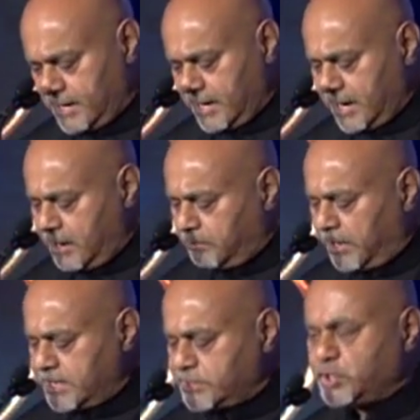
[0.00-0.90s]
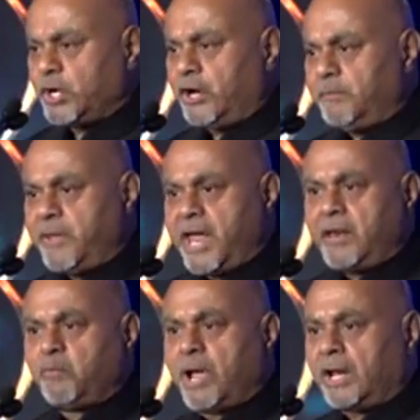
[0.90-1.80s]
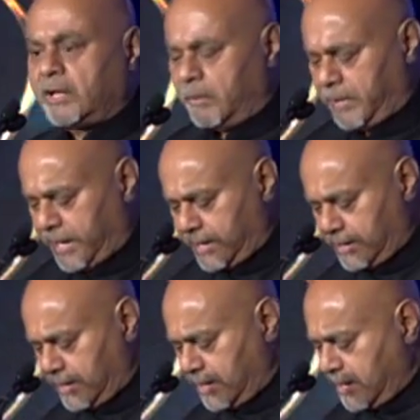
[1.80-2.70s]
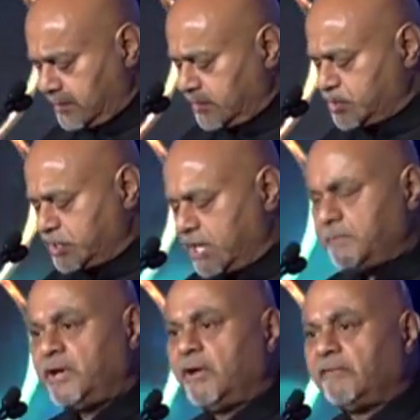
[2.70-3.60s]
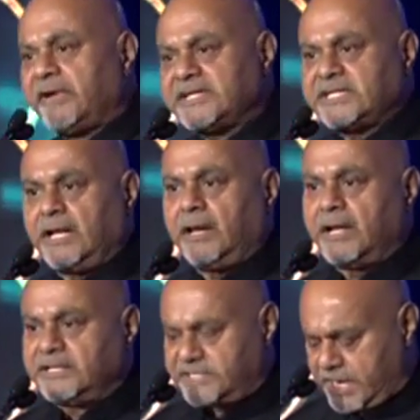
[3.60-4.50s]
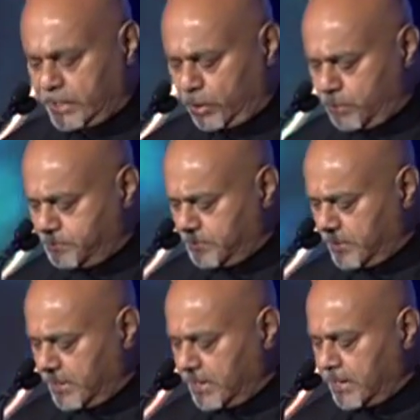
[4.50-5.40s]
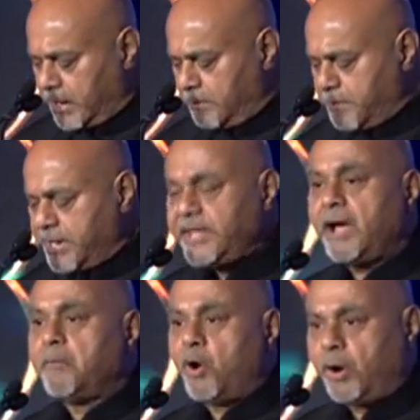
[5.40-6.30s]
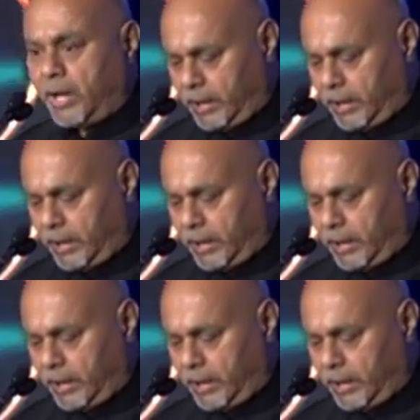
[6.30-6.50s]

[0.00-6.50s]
please join me in welcoming the chairman of SL and Z Group, a media mogul,